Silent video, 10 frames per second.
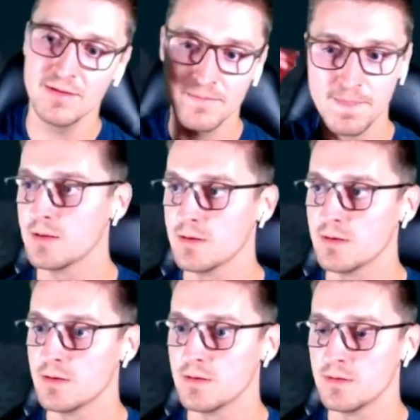brings it down
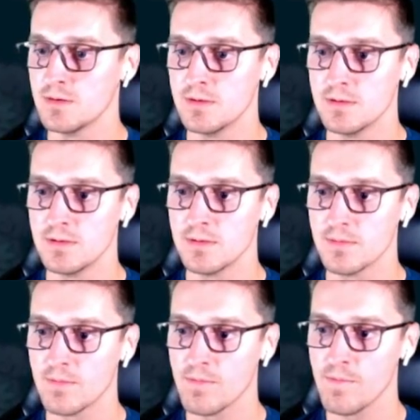to less than half
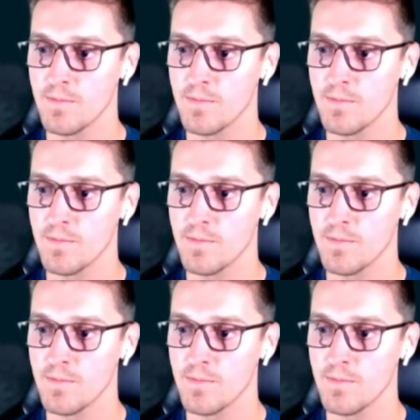health,